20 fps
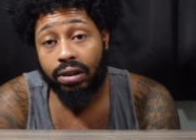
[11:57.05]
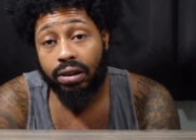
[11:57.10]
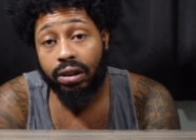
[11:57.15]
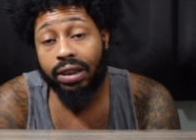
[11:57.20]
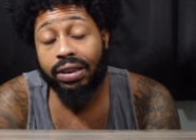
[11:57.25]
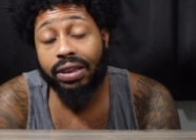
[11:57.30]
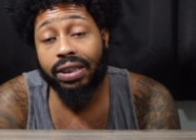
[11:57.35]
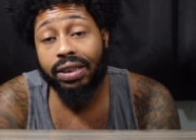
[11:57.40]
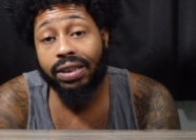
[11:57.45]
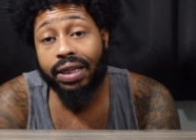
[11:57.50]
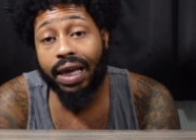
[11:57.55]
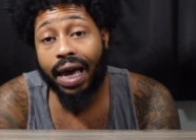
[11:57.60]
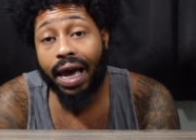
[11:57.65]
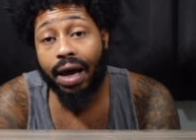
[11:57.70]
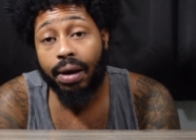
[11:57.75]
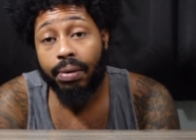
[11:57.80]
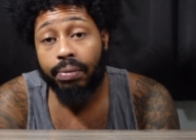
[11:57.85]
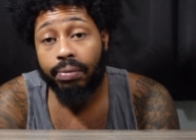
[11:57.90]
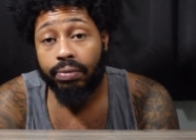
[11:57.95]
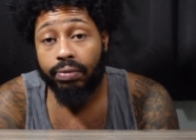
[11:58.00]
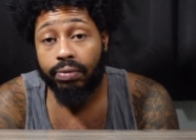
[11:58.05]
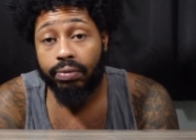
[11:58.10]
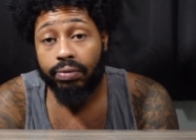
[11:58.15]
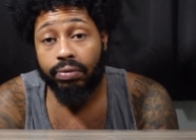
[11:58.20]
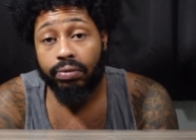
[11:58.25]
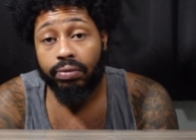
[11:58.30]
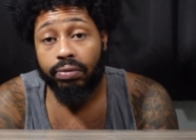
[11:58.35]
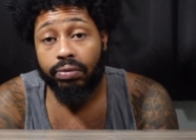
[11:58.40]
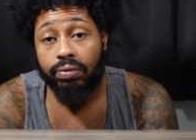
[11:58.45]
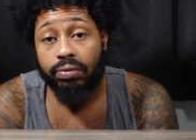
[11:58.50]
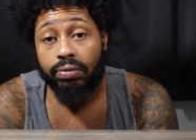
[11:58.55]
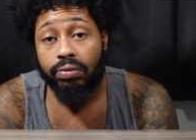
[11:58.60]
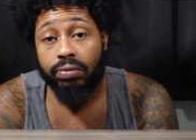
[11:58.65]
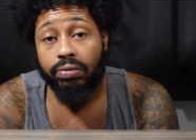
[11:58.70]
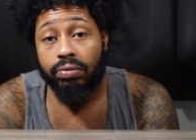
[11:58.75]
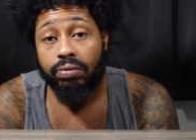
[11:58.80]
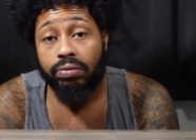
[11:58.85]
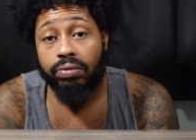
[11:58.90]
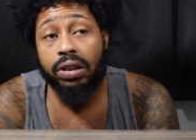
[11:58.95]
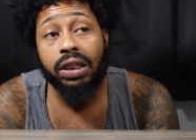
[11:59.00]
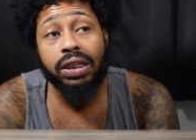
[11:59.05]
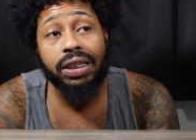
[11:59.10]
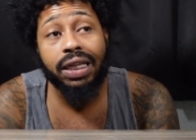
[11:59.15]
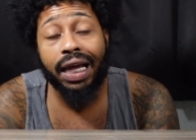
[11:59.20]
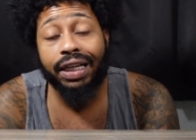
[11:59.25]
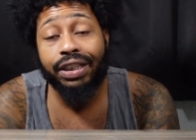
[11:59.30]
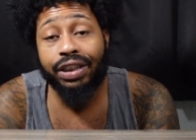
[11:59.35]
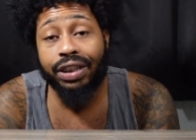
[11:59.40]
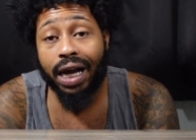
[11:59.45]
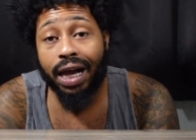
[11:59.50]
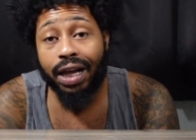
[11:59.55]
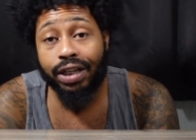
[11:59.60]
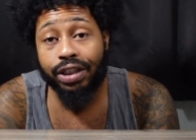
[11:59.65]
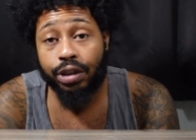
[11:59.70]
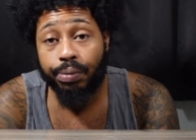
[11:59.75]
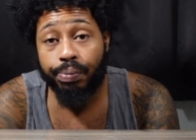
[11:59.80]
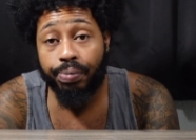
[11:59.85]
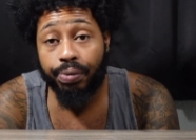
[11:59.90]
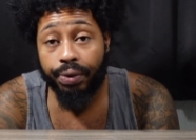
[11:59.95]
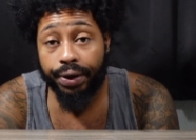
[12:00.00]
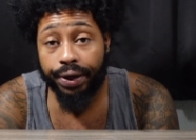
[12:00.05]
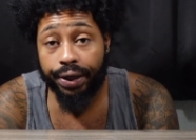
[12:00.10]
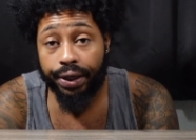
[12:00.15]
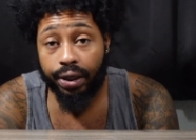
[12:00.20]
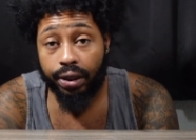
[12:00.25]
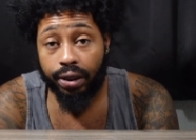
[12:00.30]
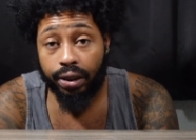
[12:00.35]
It's a scam. Just like child support.